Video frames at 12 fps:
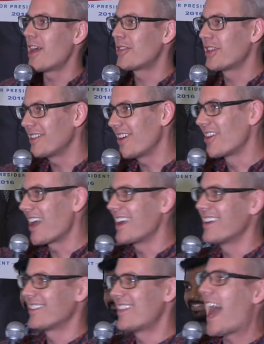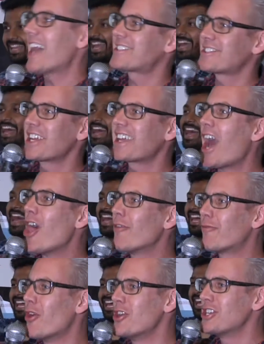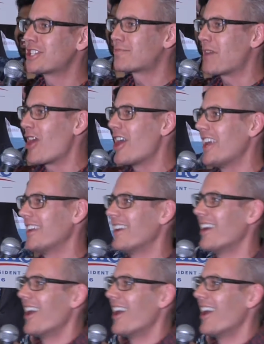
I think, okay, that's the California spirit.